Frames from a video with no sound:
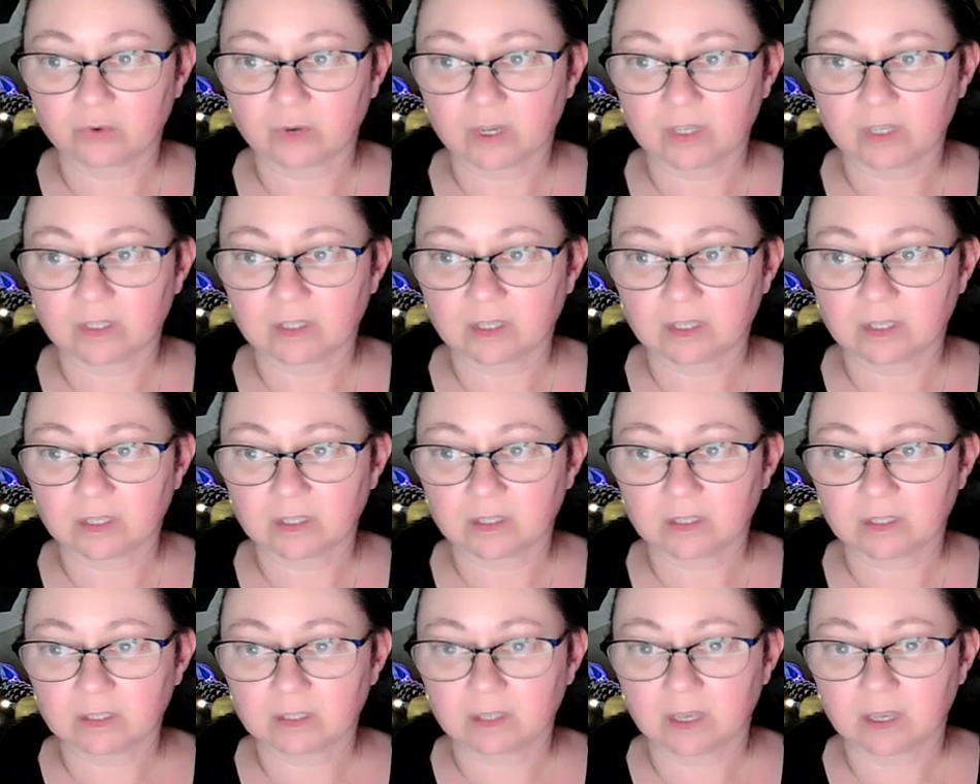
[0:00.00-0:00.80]

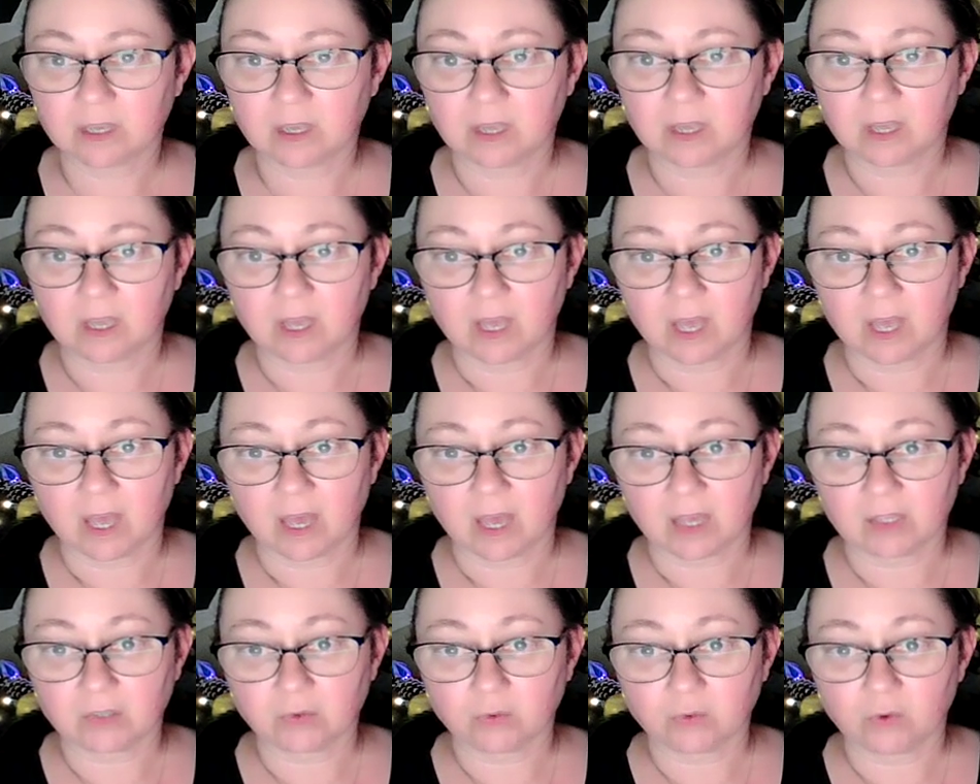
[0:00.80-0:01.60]
races,
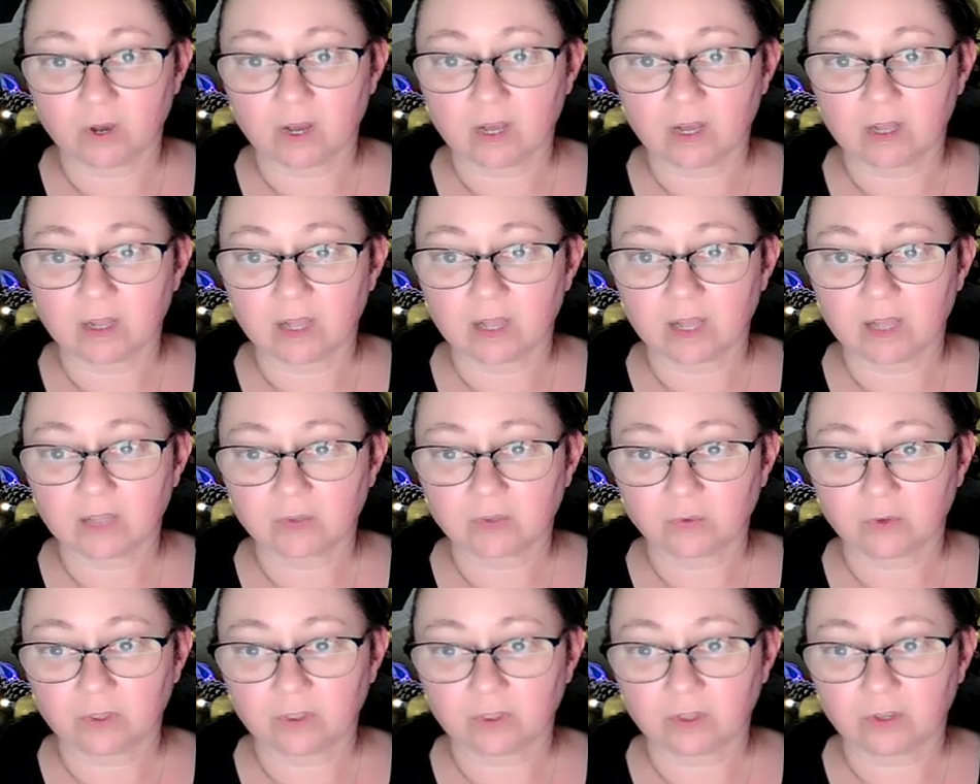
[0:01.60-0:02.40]
as well as
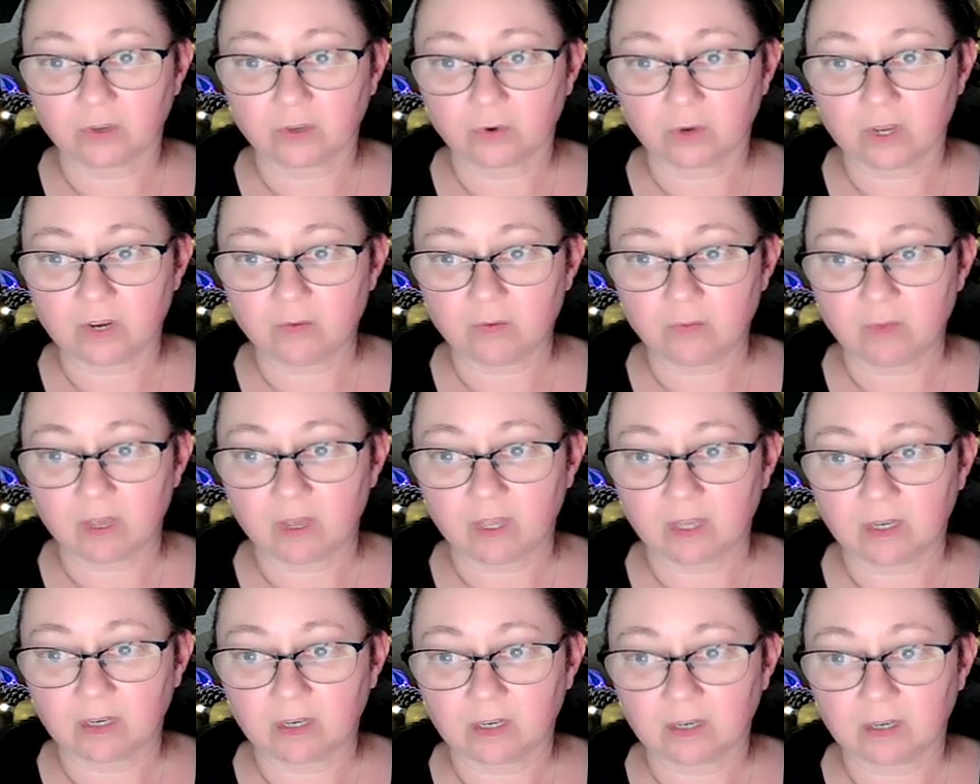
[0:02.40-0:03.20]
with the green
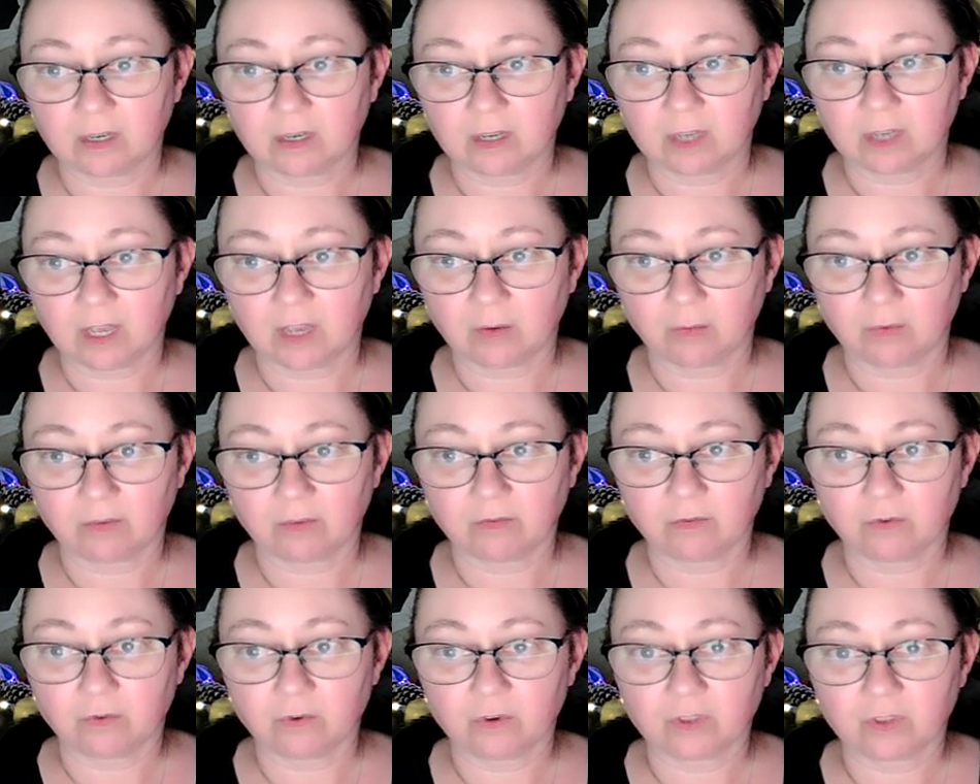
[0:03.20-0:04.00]
men, and
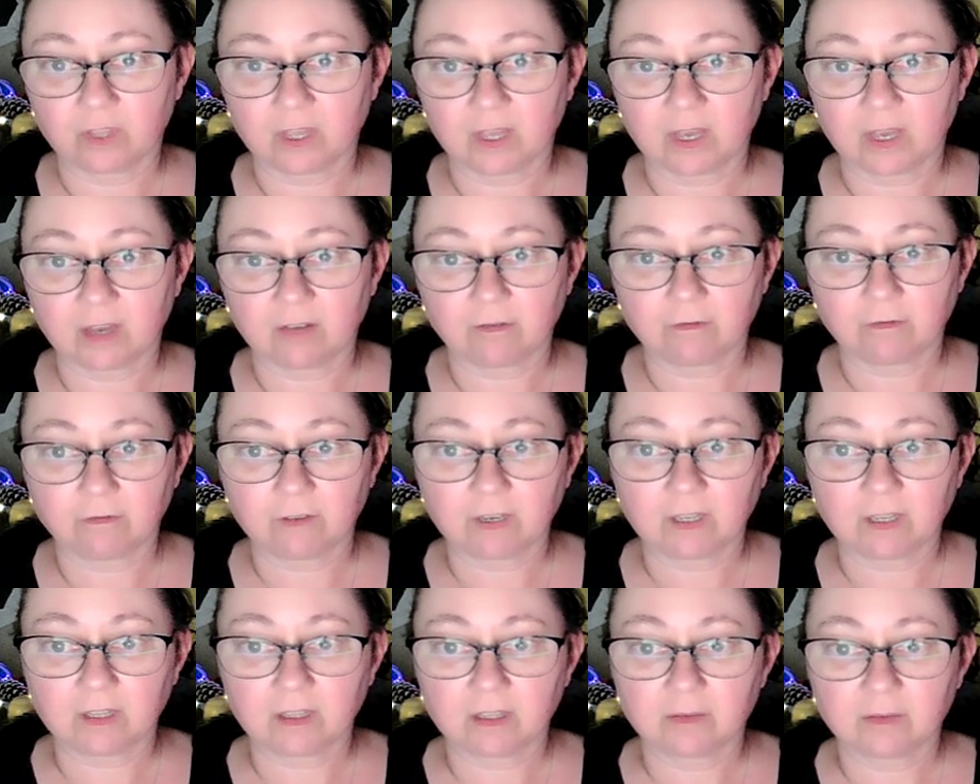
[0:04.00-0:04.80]
before they had
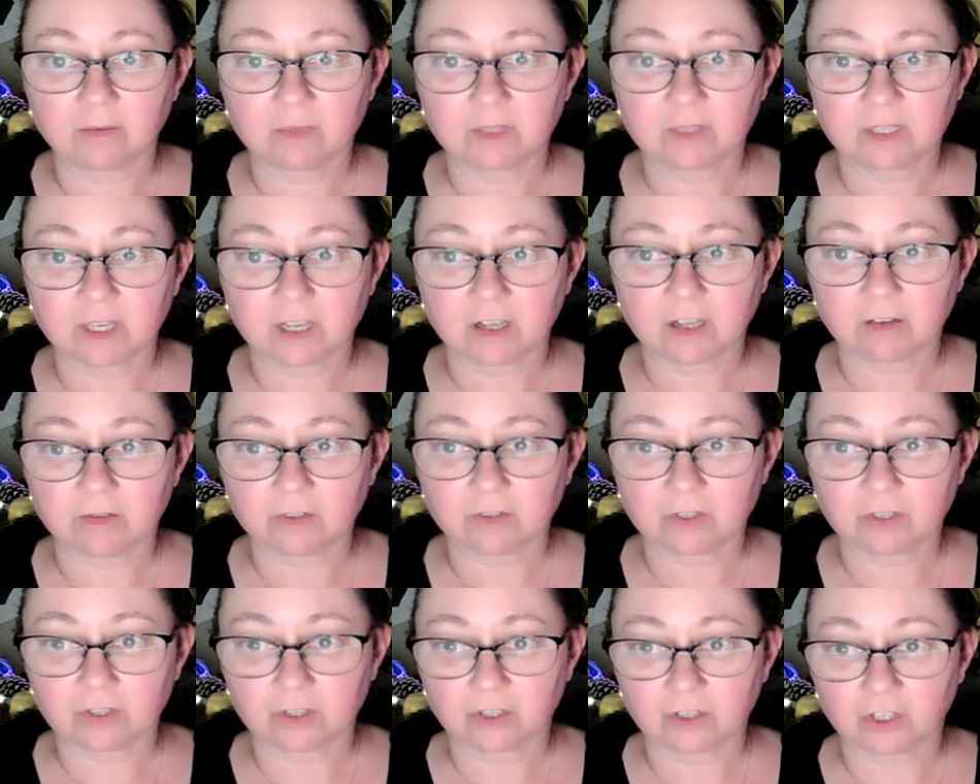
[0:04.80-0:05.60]
fitted themselves
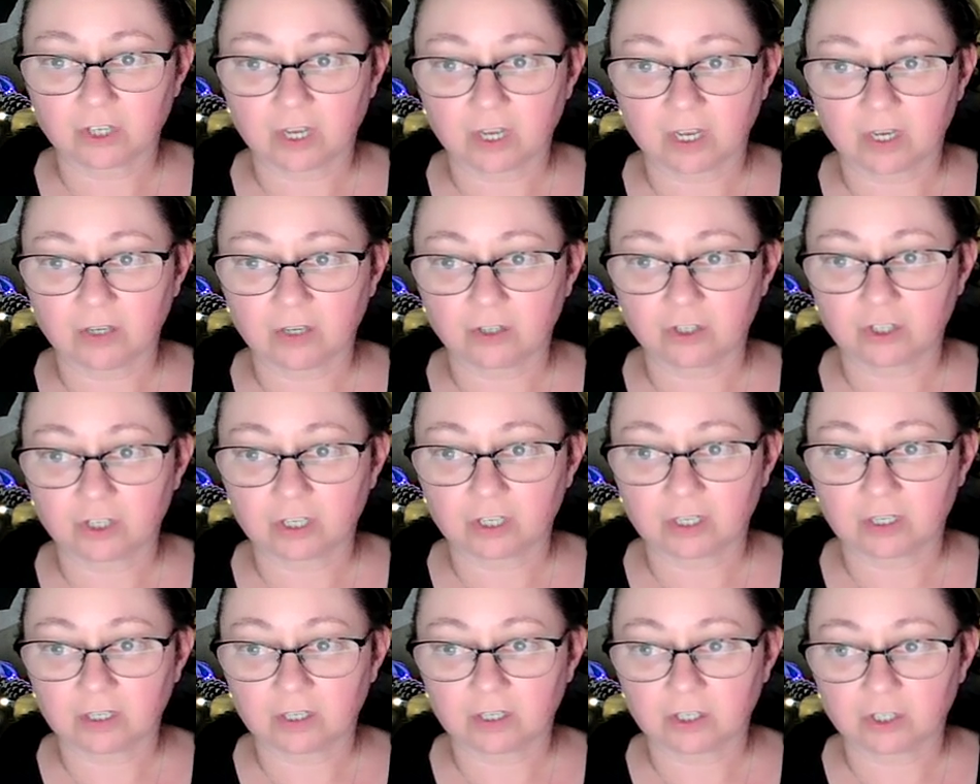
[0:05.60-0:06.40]
to the changed
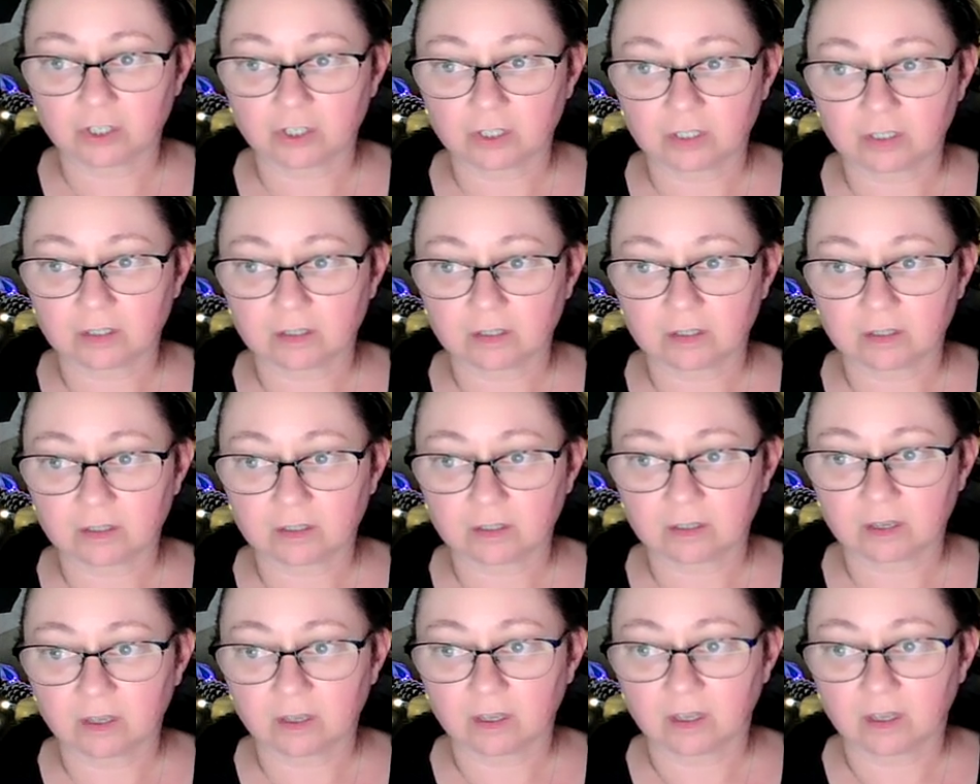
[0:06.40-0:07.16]
conditions,